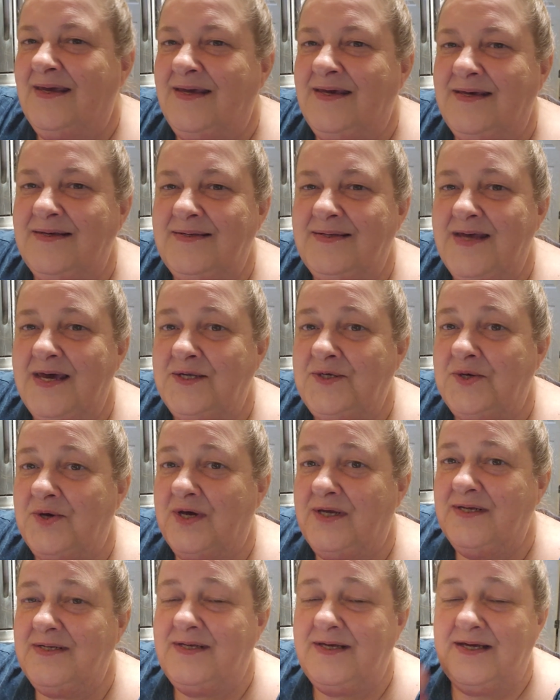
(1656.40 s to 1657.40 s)
He is not
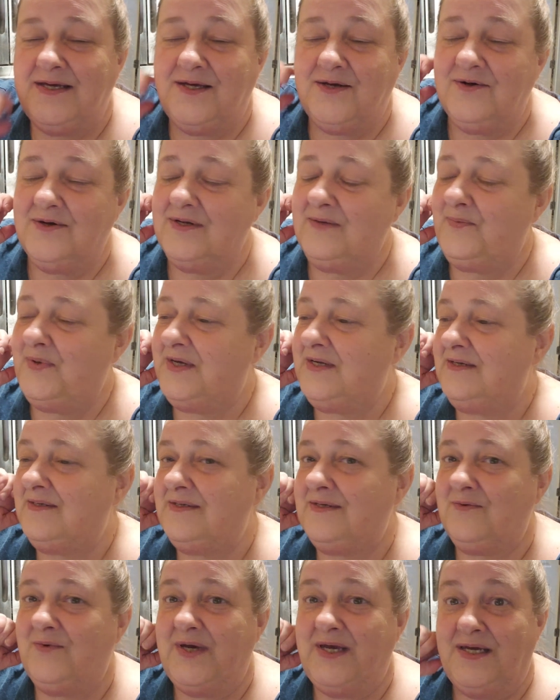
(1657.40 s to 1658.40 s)
trying to take your
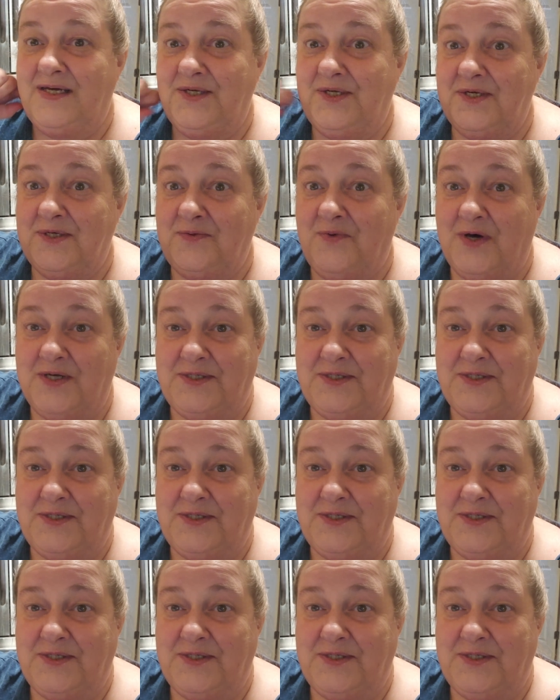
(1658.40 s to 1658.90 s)
independence away. He just